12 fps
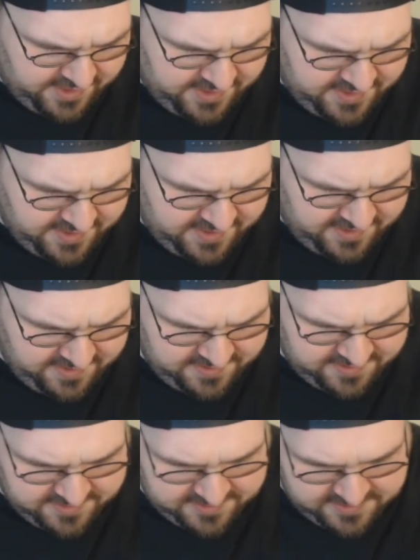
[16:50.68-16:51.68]
And
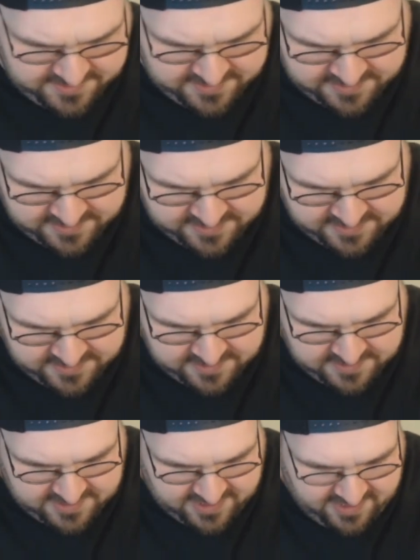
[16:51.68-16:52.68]

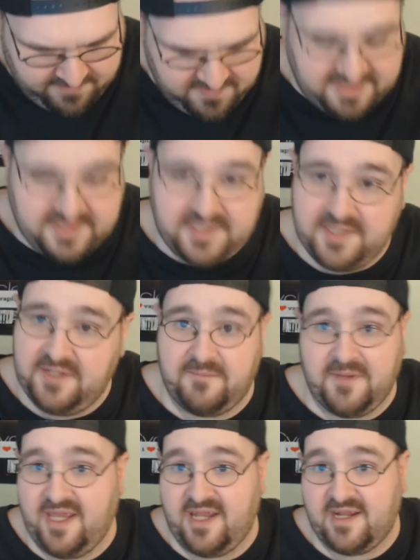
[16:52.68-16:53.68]
I messed
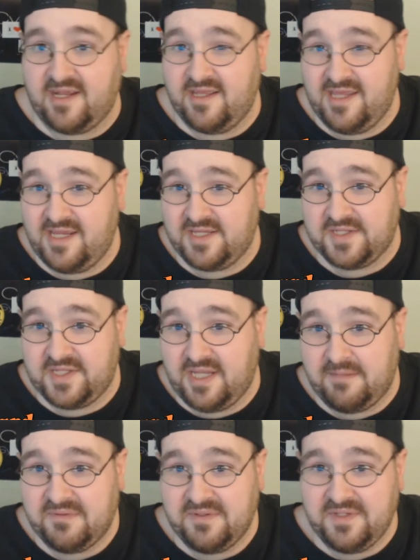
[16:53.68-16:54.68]
up. I had a glass
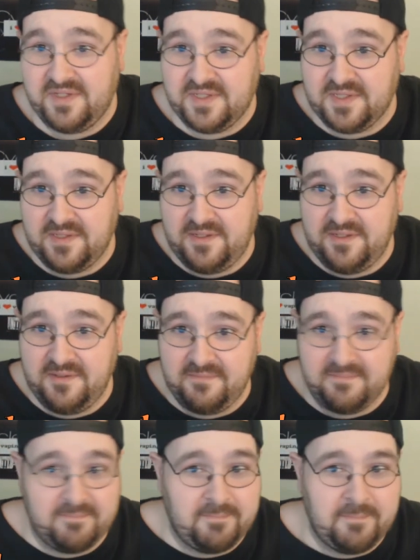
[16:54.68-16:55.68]
top on this
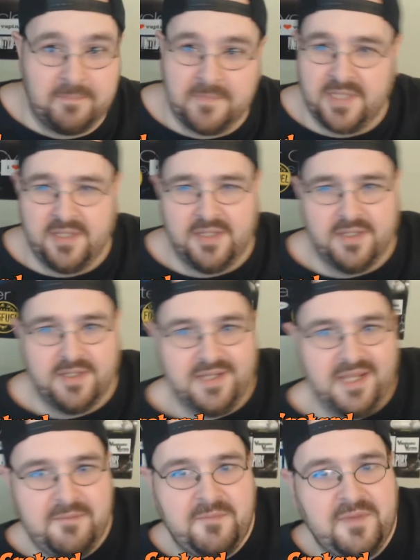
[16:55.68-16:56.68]
thing.
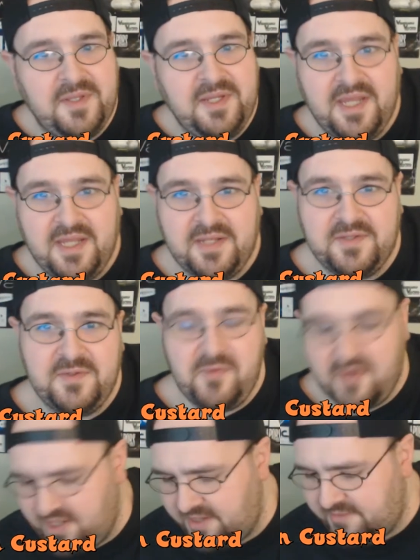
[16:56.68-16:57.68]
Damn thing got
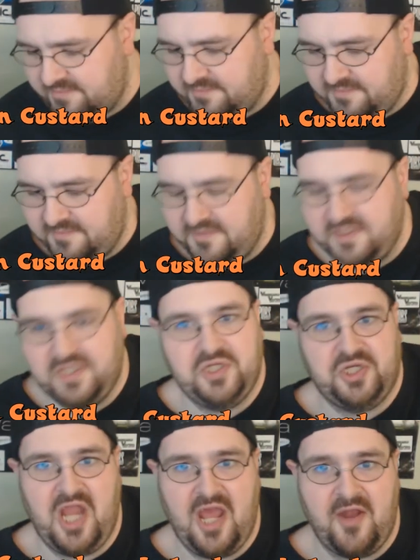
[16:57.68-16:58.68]
too hot.
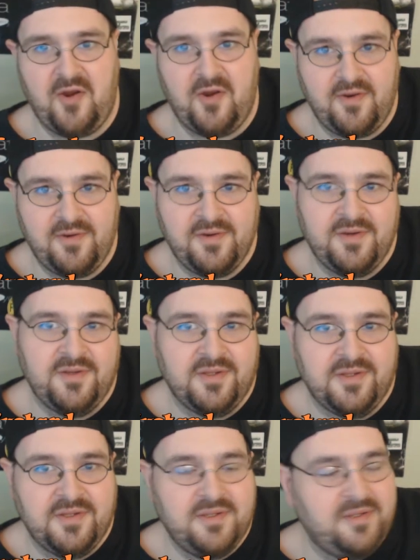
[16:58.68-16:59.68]
Shattered.
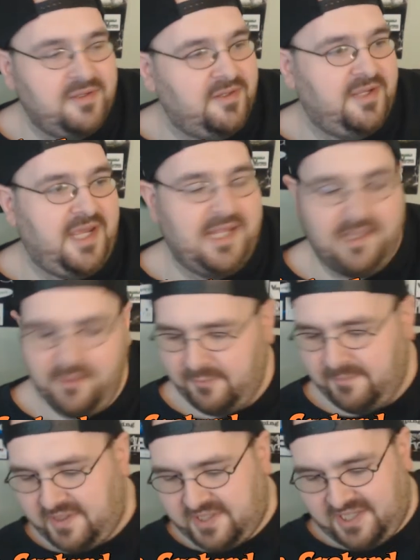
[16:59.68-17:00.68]
Had
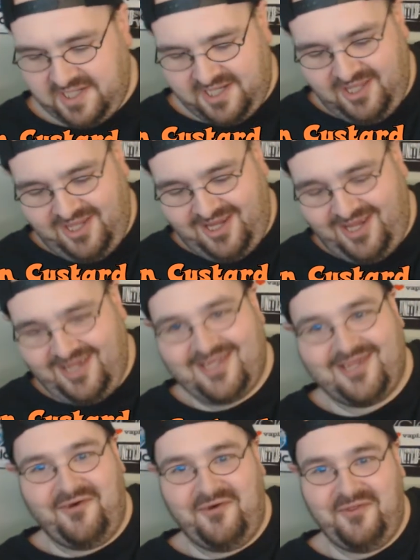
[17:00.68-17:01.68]
little bits of
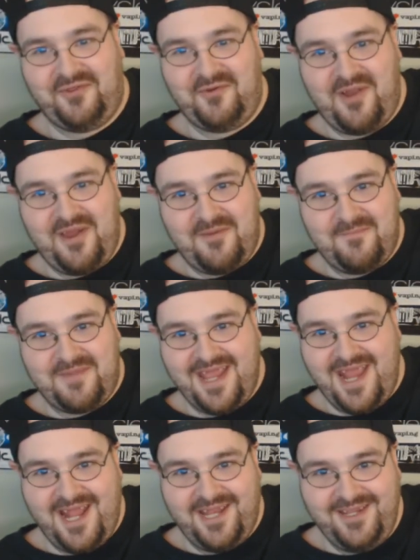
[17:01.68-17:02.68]
glass all throughout my
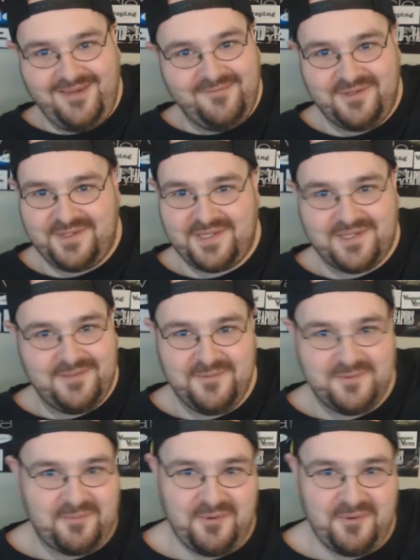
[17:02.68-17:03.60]
addy. It was